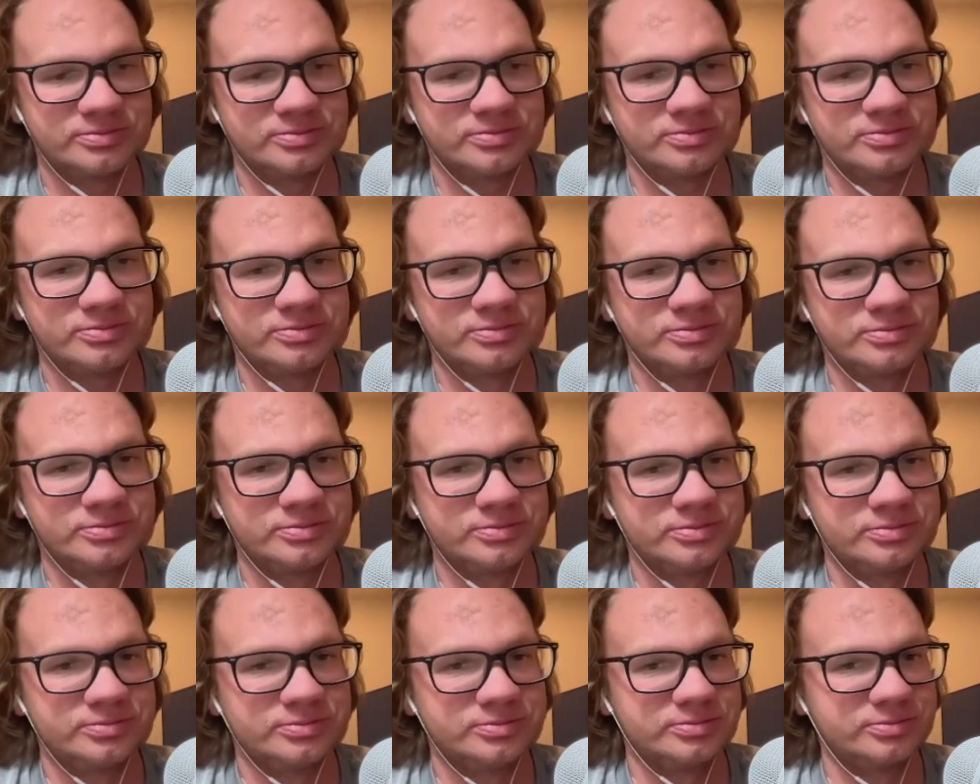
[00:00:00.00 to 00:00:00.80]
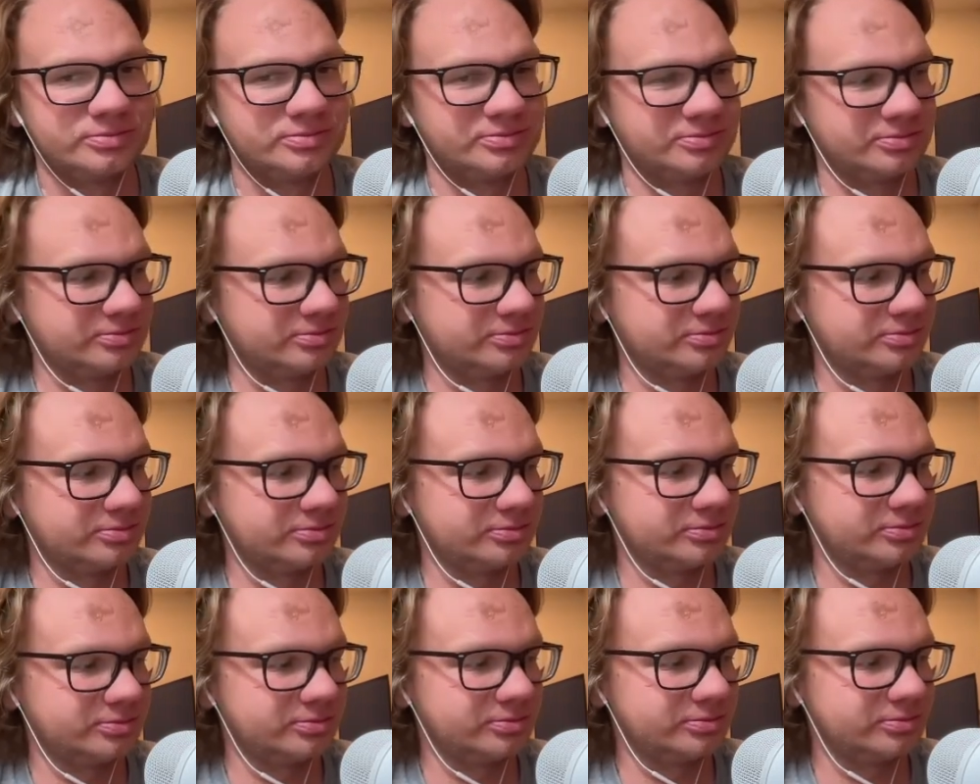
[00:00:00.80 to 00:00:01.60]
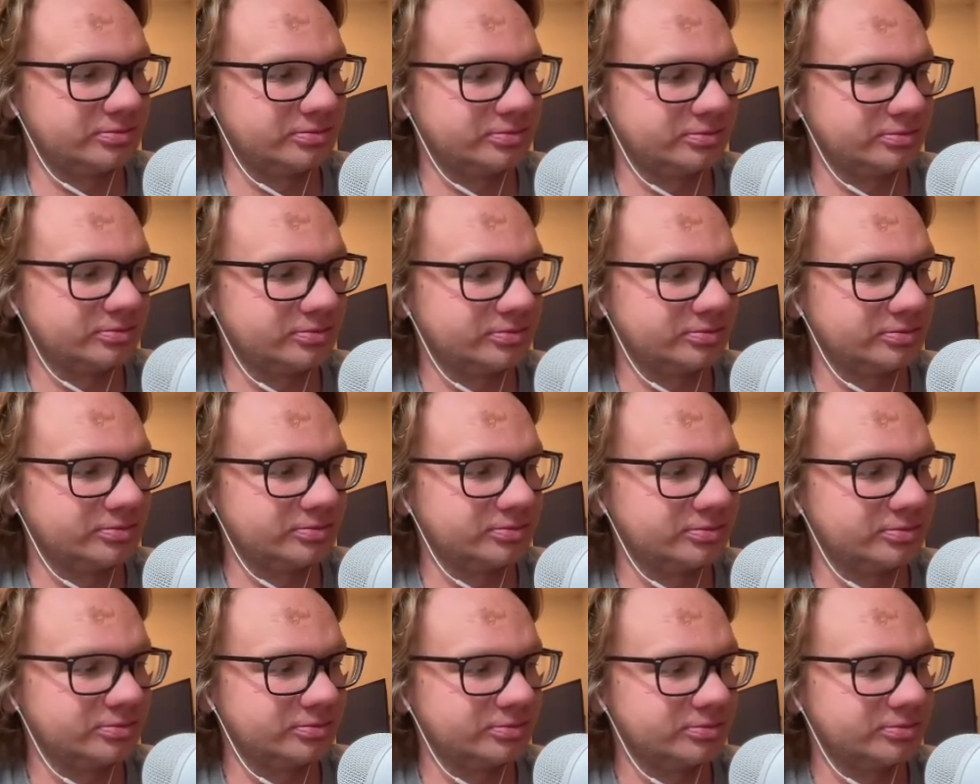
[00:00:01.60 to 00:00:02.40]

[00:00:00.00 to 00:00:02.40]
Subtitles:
This person isn't speaking.